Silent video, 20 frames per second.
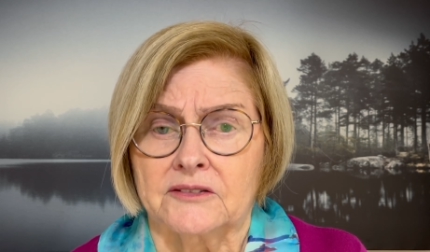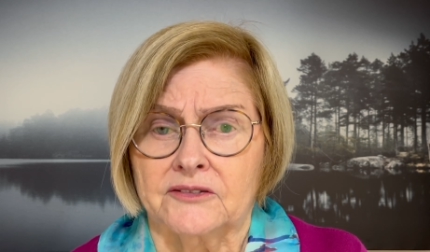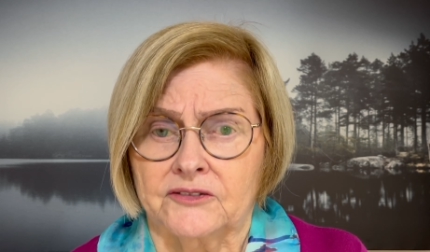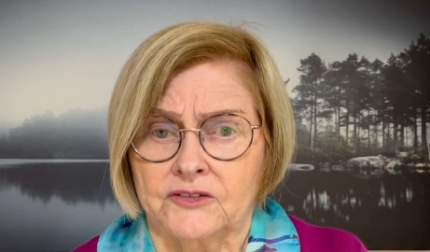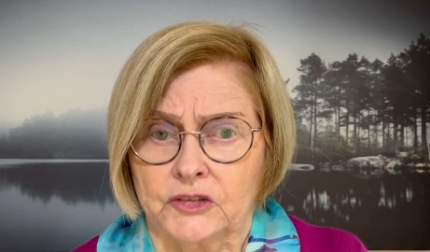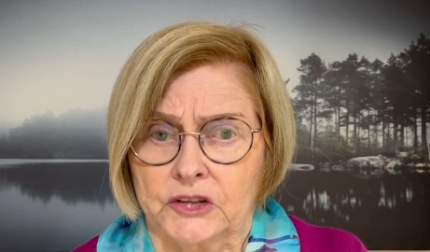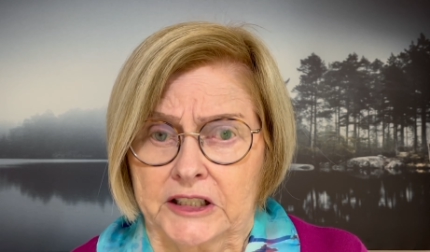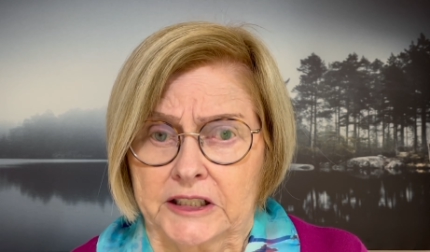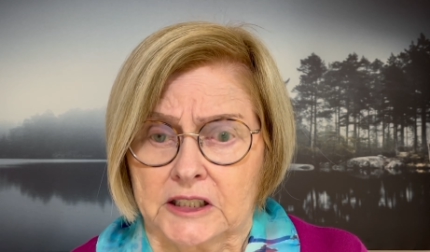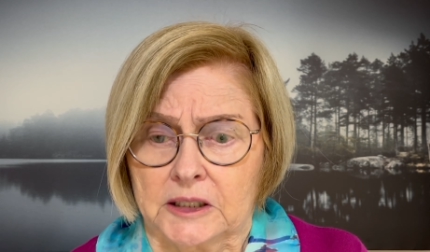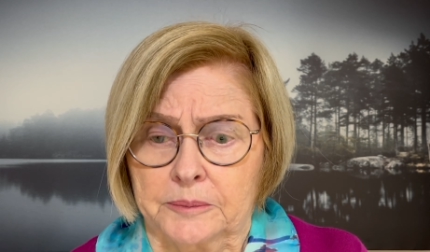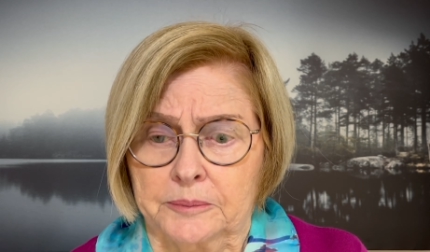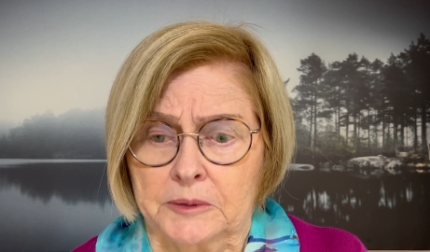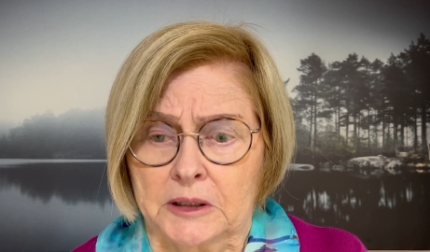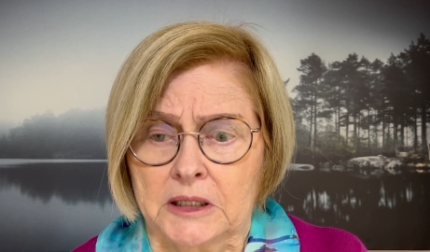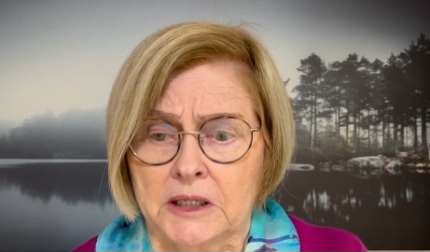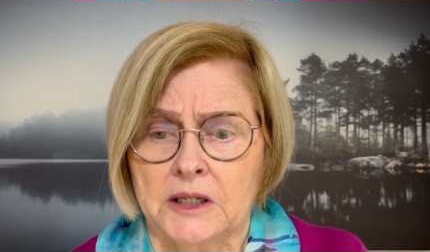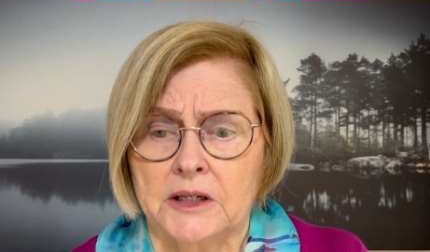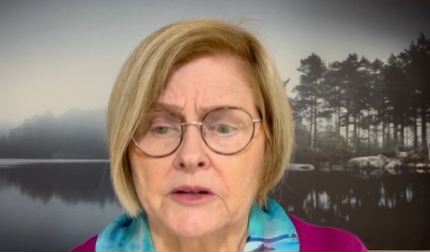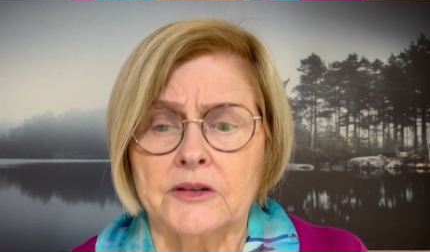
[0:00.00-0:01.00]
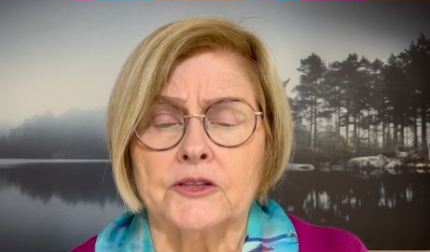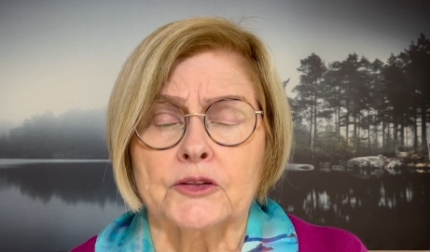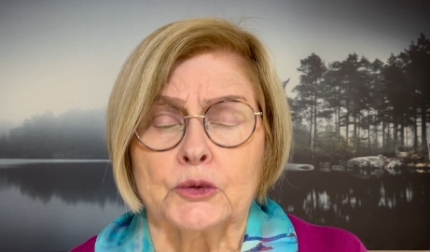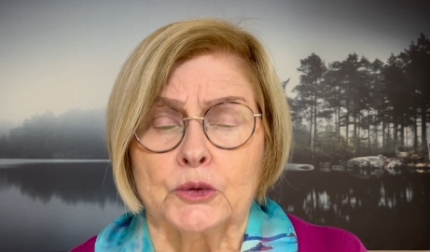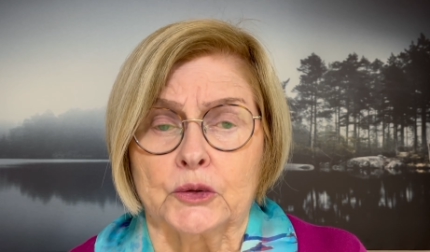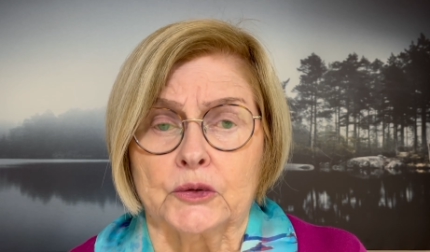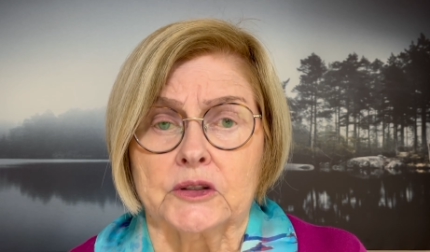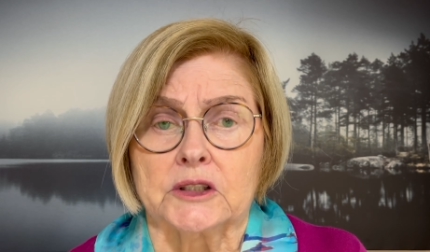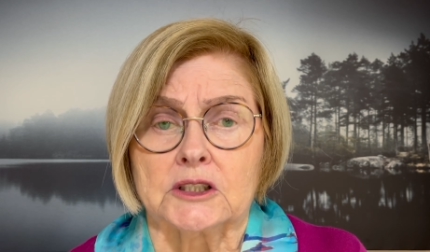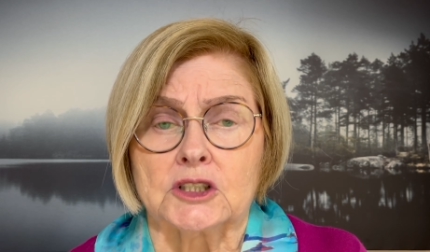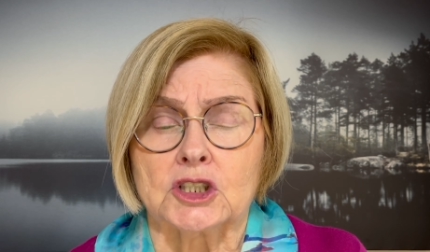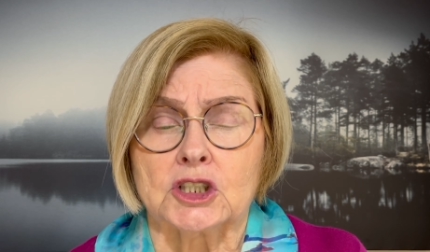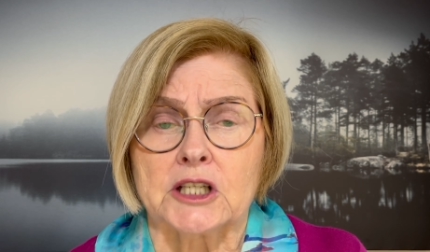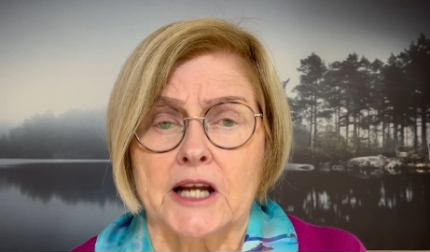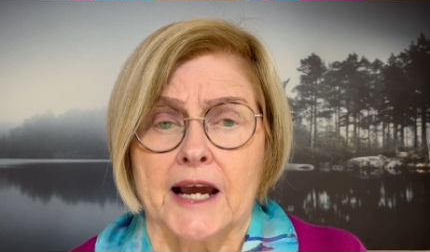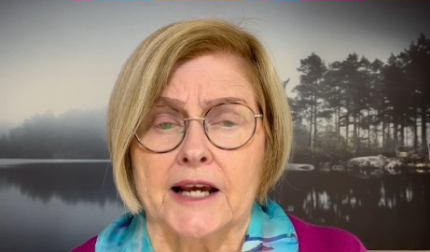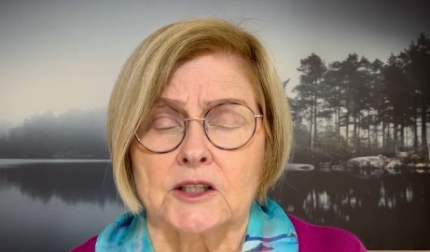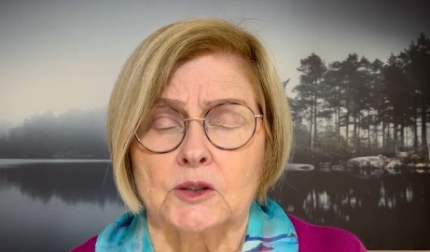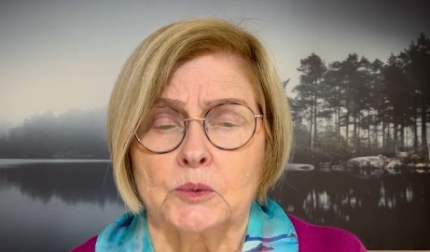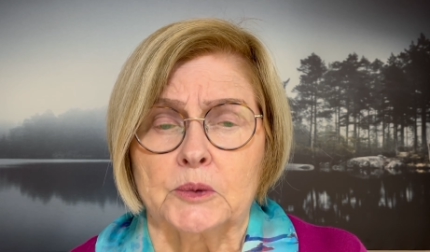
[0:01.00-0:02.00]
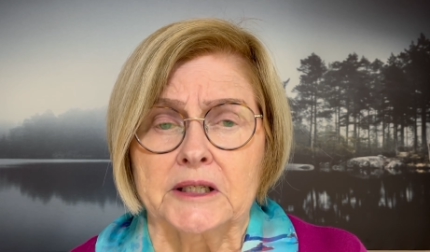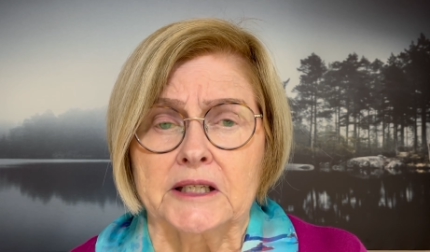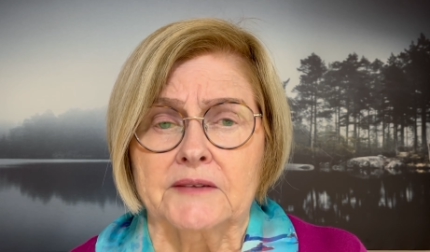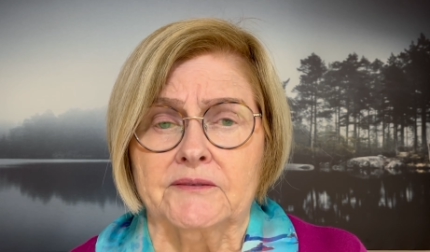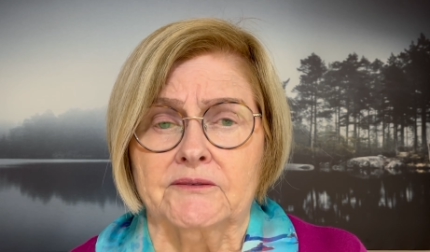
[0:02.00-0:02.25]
freedom through the shadowy